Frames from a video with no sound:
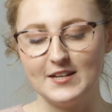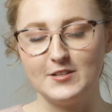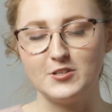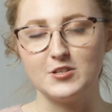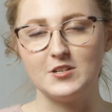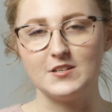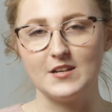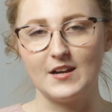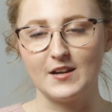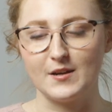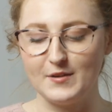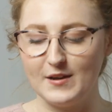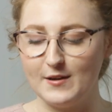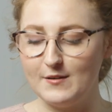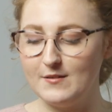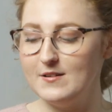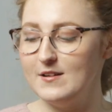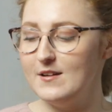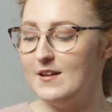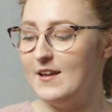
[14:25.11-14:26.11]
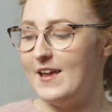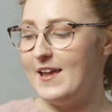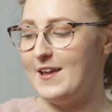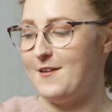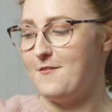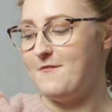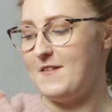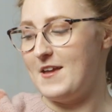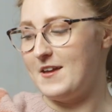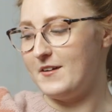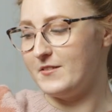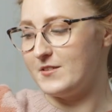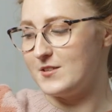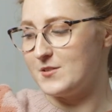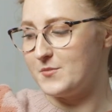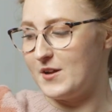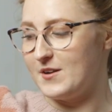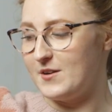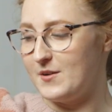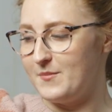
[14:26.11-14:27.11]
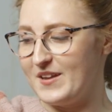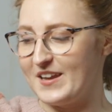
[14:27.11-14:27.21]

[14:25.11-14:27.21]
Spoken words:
I should talk about a failed sweater,